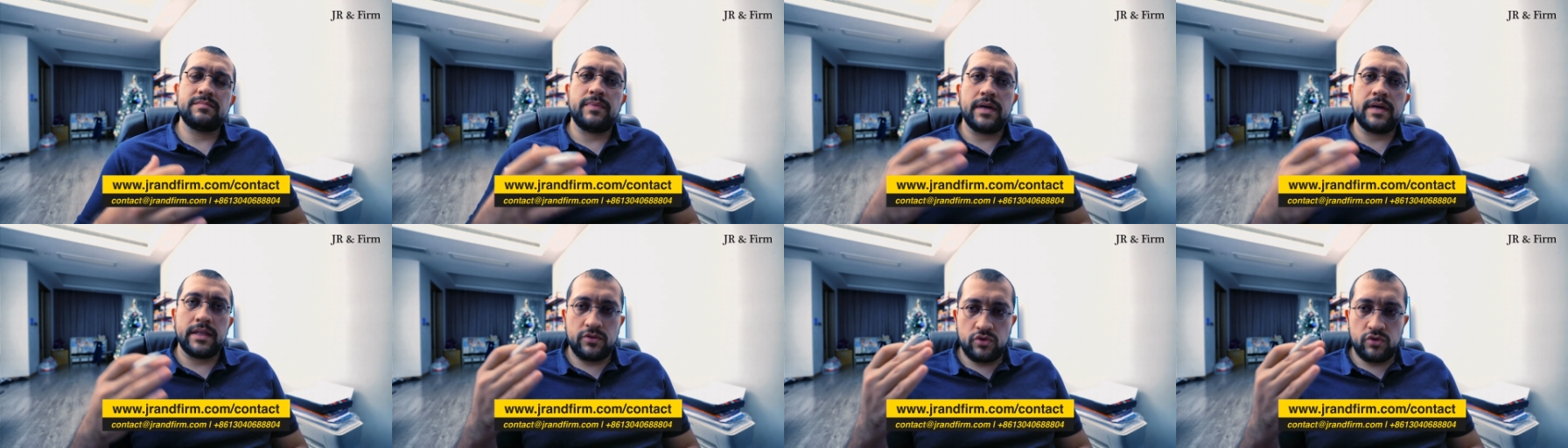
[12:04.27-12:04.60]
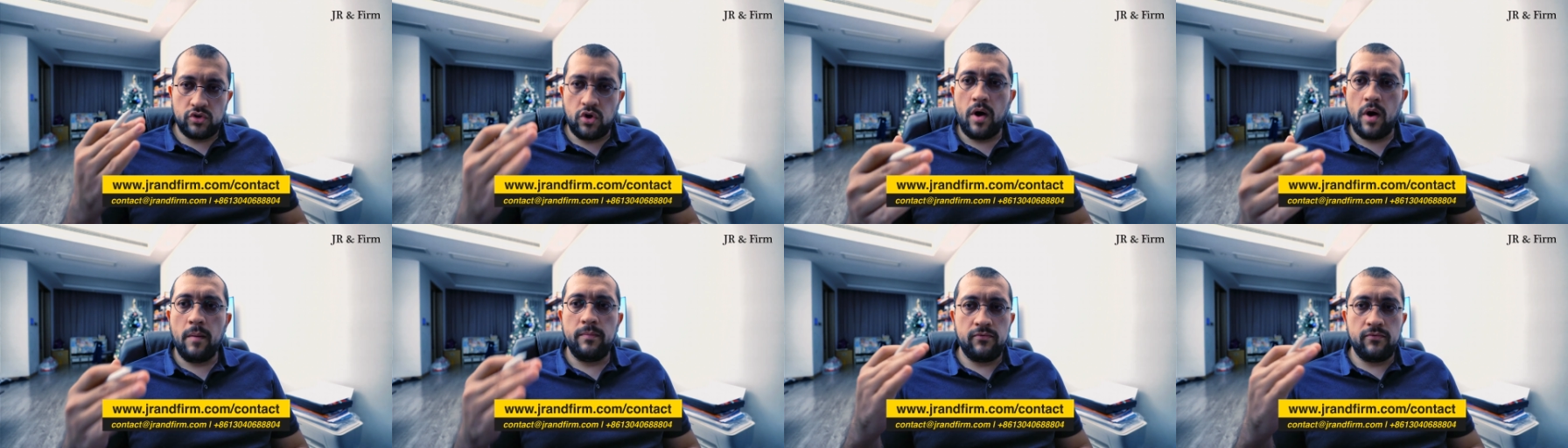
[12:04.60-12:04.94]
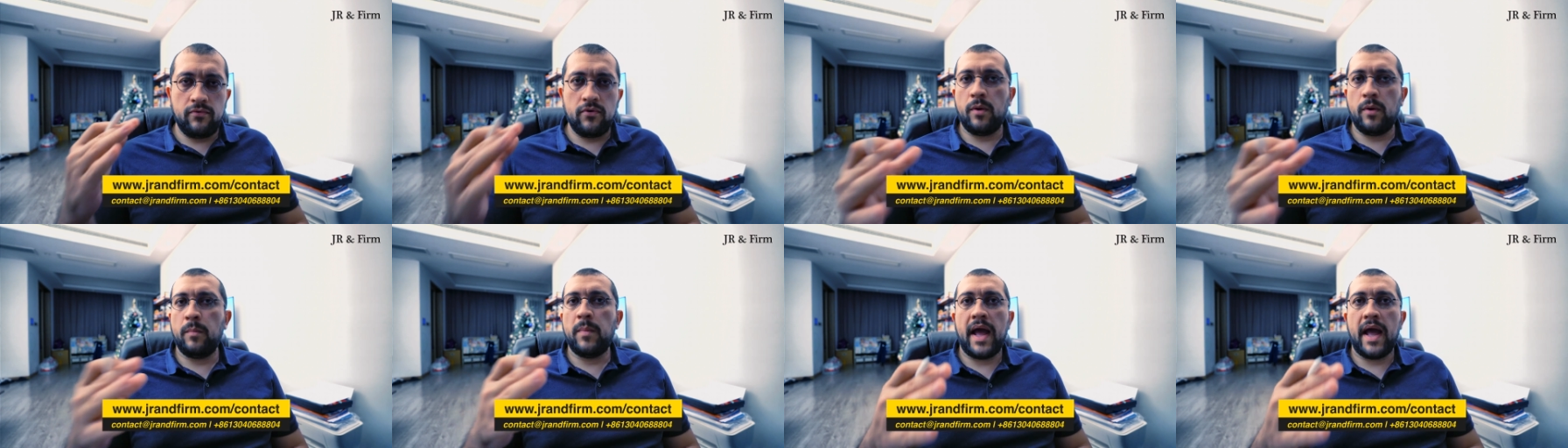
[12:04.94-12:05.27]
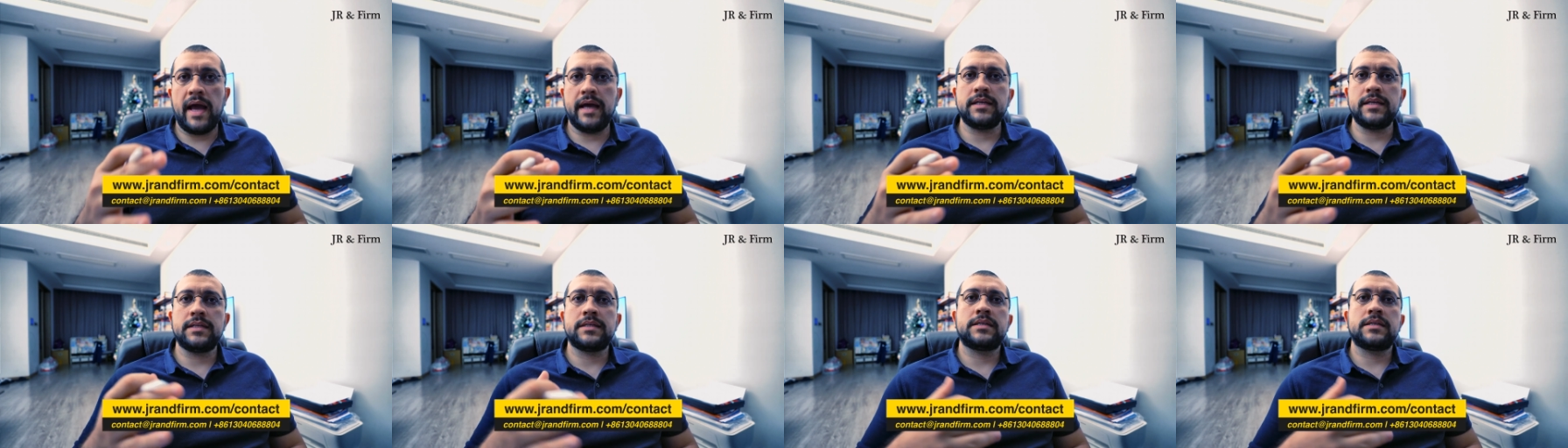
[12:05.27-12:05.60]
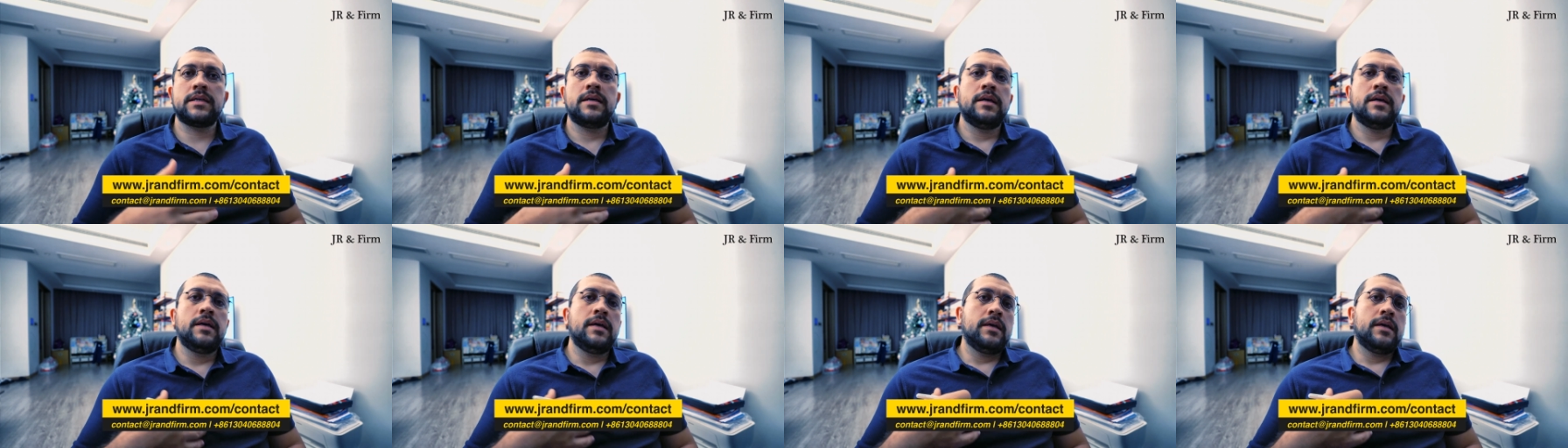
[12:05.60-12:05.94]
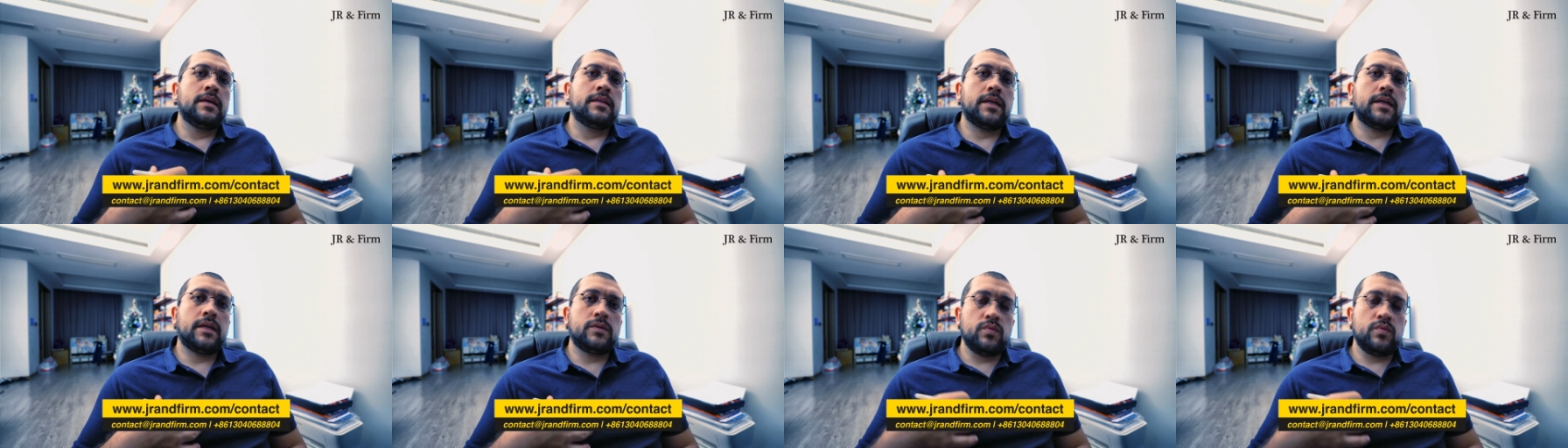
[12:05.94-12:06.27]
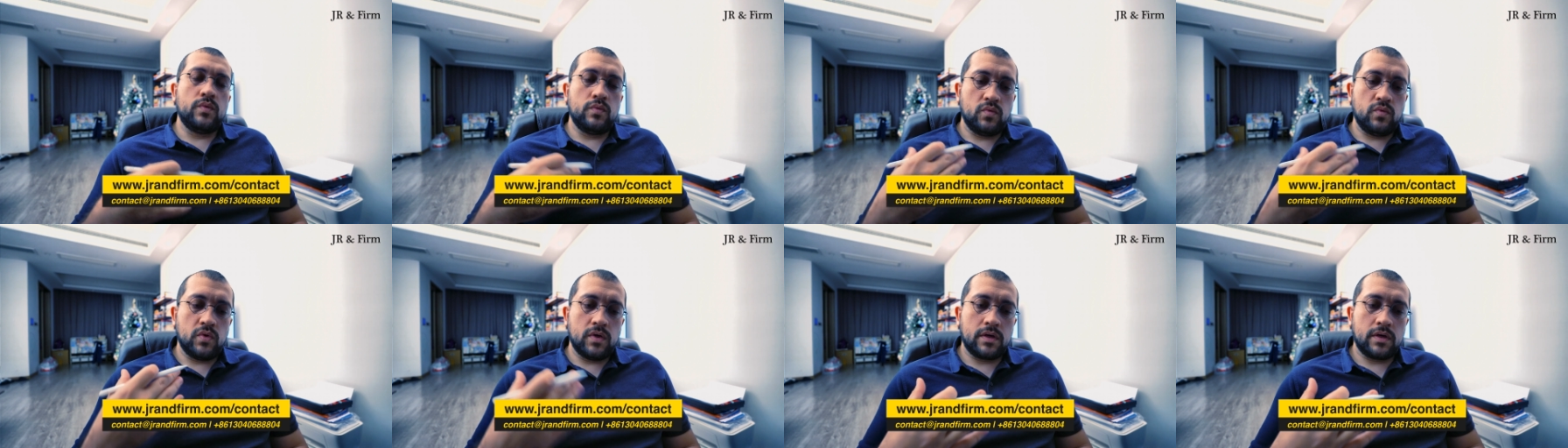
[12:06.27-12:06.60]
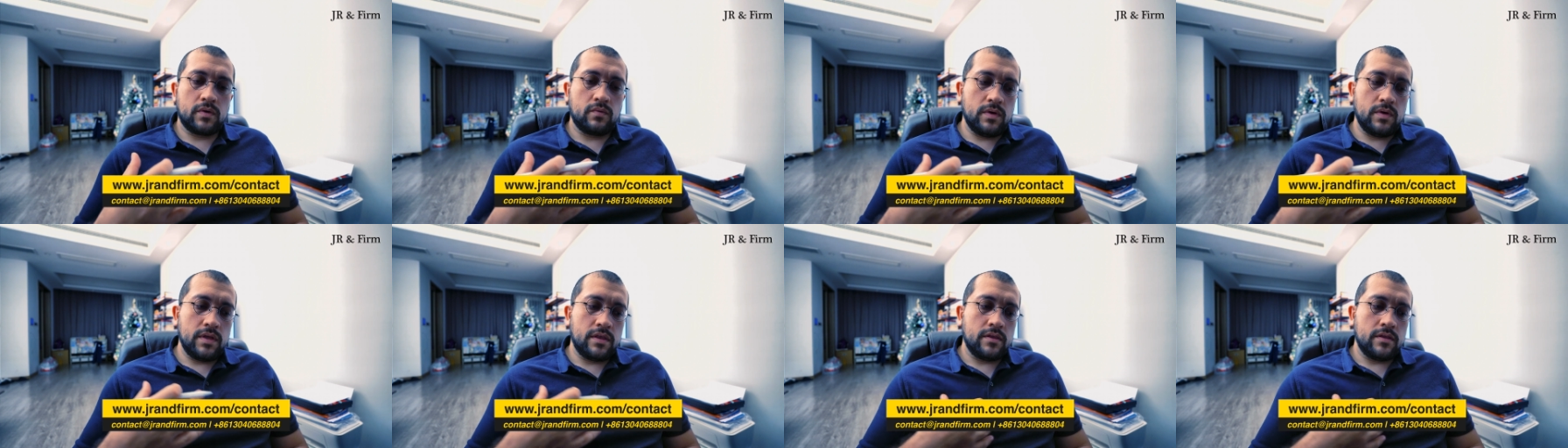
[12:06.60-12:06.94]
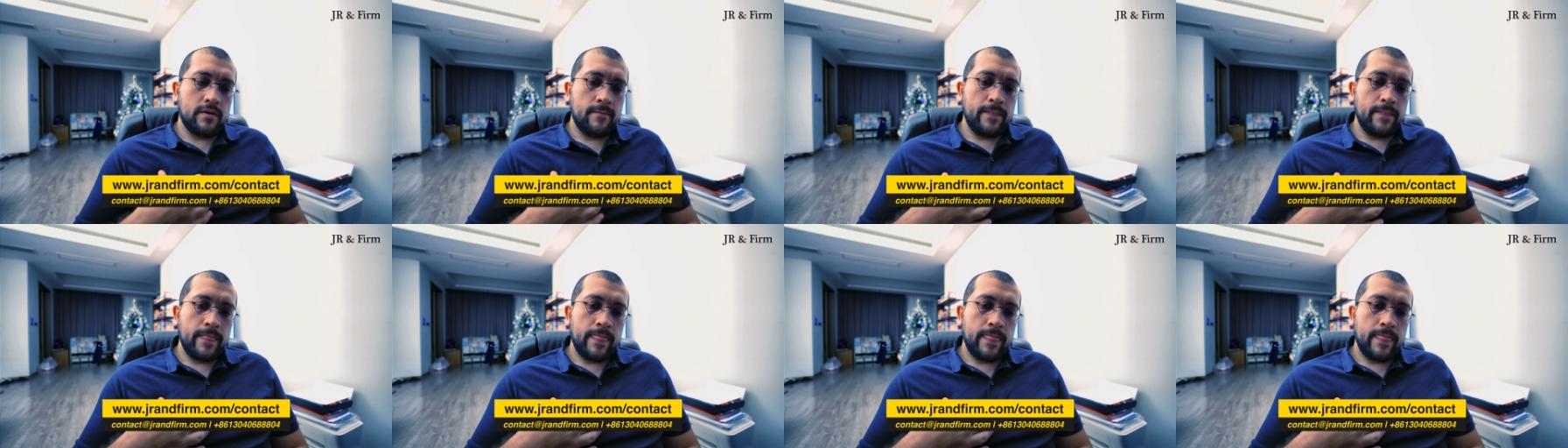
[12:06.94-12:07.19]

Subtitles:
but top 4 banks that we work with.